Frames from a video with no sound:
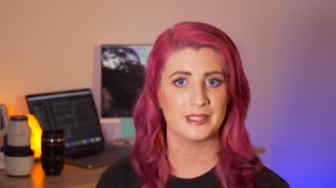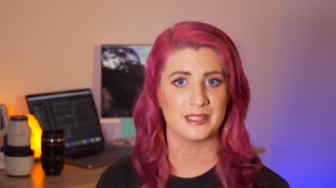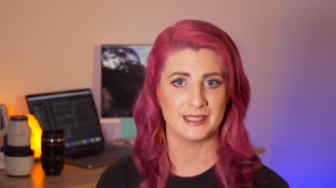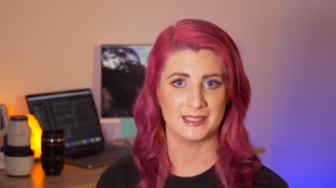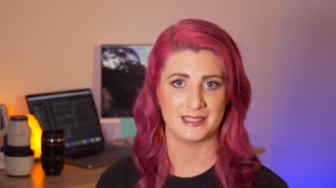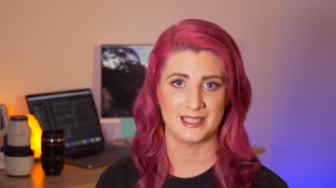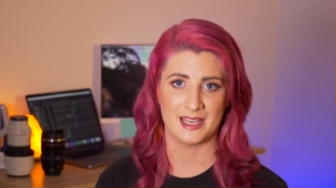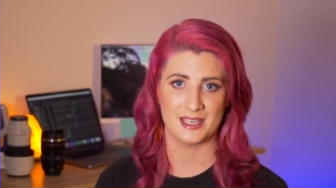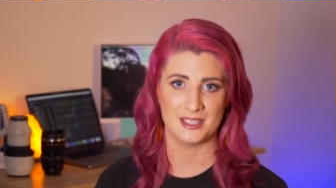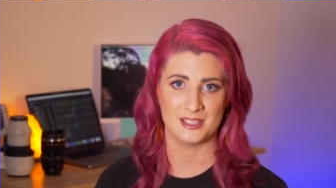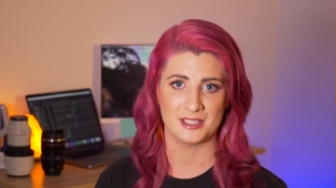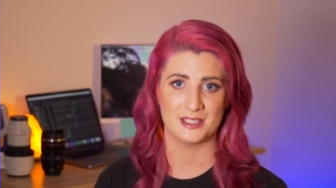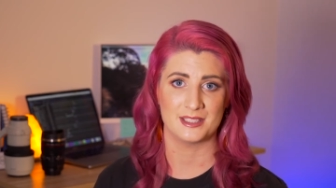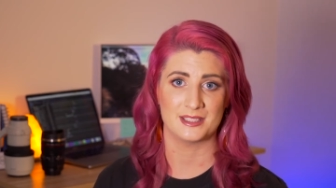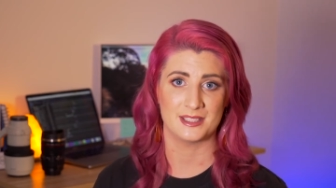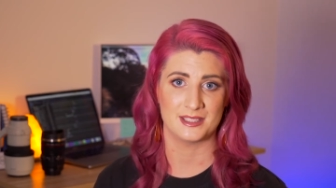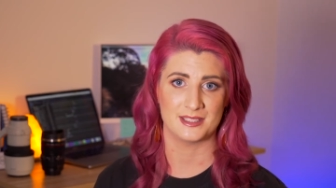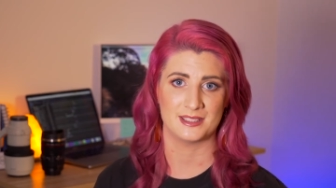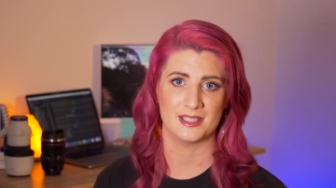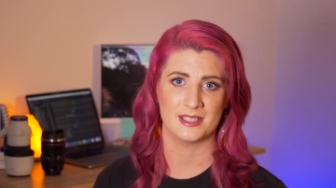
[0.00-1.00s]
engaging,
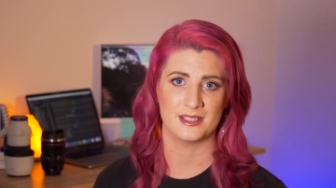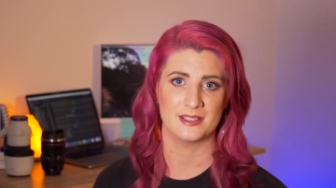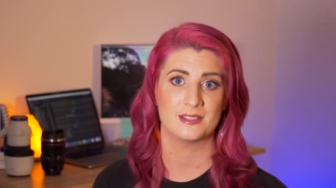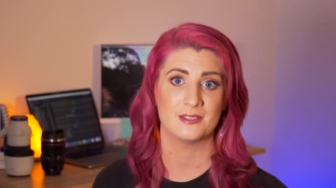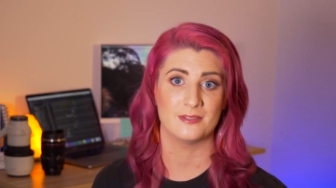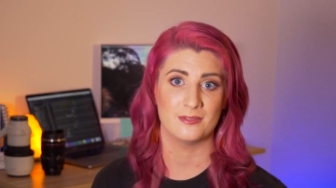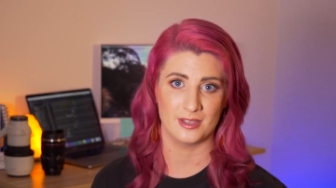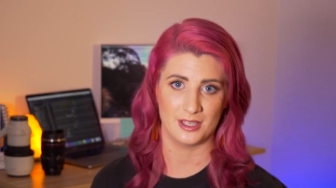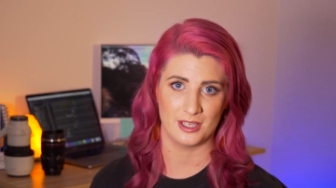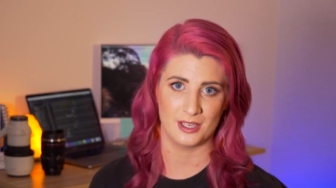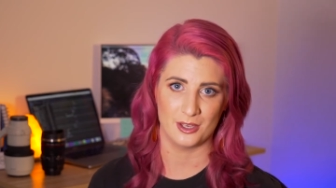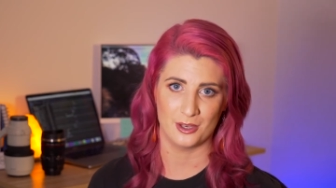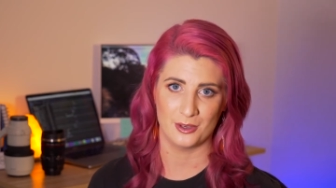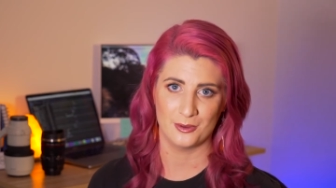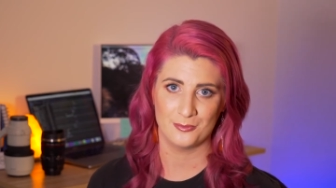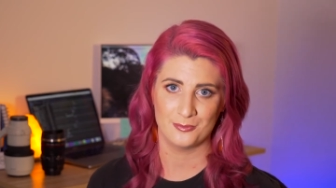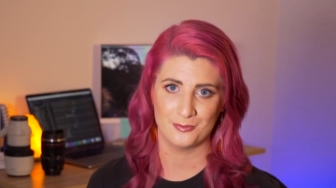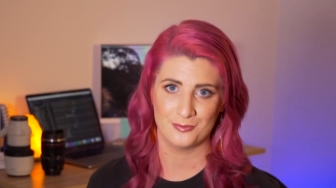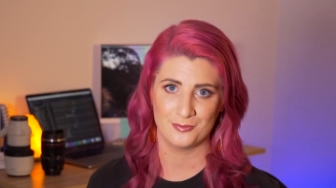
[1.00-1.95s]
succinct video.